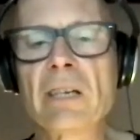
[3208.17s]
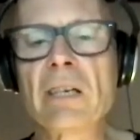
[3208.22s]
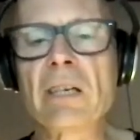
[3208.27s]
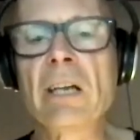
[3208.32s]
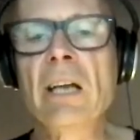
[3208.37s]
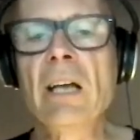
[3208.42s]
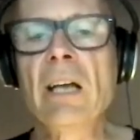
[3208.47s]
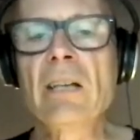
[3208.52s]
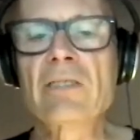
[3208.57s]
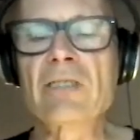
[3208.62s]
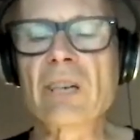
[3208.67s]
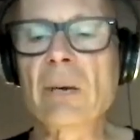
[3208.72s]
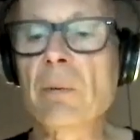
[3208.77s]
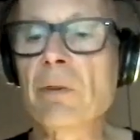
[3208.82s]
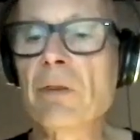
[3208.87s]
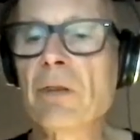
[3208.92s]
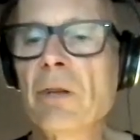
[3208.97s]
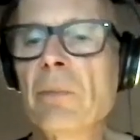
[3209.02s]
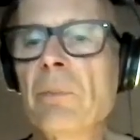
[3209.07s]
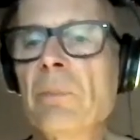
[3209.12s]
And some
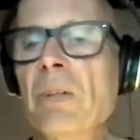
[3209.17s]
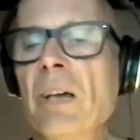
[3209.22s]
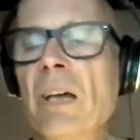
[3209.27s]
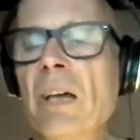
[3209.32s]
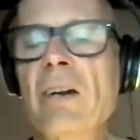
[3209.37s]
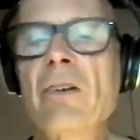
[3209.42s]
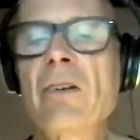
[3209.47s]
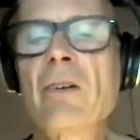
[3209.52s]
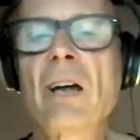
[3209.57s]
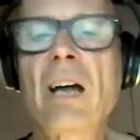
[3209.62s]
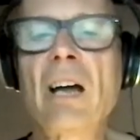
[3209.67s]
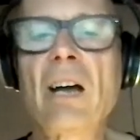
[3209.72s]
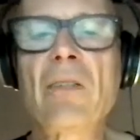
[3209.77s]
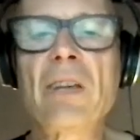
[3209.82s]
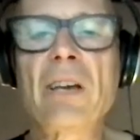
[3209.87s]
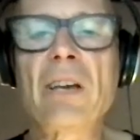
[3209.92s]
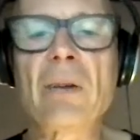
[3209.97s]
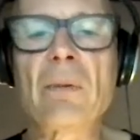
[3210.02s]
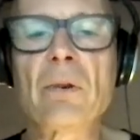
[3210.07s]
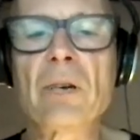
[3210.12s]
of them, I don't know how
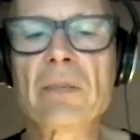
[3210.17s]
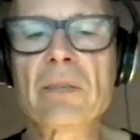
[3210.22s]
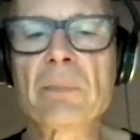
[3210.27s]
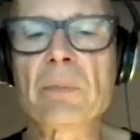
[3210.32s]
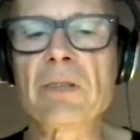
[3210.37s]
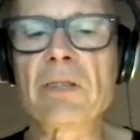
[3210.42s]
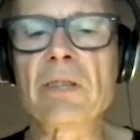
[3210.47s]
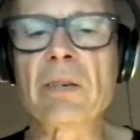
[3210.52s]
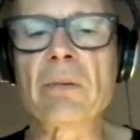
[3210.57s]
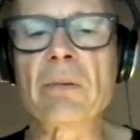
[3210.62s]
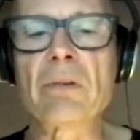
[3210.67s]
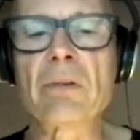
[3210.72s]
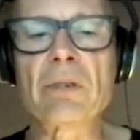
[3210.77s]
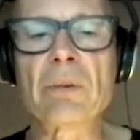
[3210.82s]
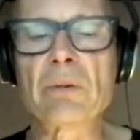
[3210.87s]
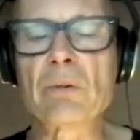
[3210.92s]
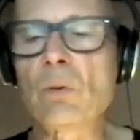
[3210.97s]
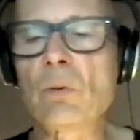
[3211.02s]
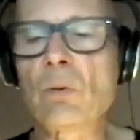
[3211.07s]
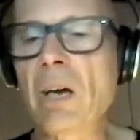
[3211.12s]
that worked, but
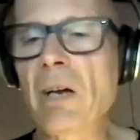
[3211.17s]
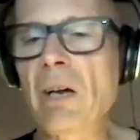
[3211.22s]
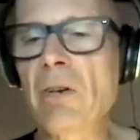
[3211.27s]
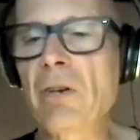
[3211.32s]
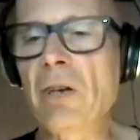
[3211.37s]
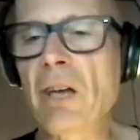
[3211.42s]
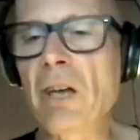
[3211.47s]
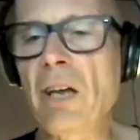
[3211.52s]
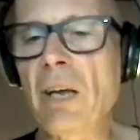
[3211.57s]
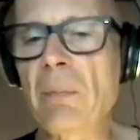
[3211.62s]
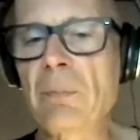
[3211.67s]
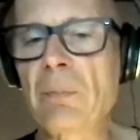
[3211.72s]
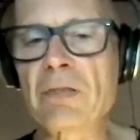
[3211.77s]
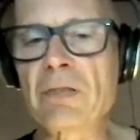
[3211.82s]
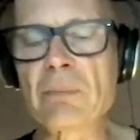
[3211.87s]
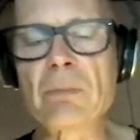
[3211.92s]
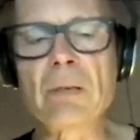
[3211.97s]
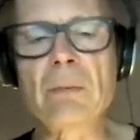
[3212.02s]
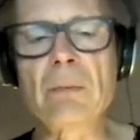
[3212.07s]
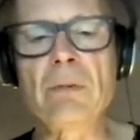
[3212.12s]
there's wild hops
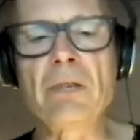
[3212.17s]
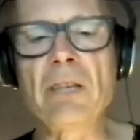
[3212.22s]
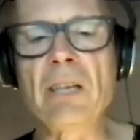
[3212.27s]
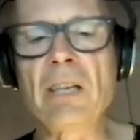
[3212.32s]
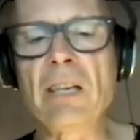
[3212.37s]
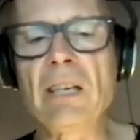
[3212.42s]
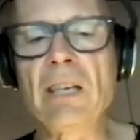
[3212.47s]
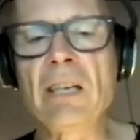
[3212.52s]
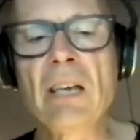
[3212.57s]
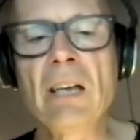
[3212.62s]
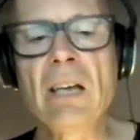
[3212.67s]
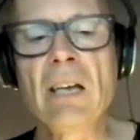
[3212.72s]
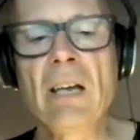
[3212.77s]
that maybe they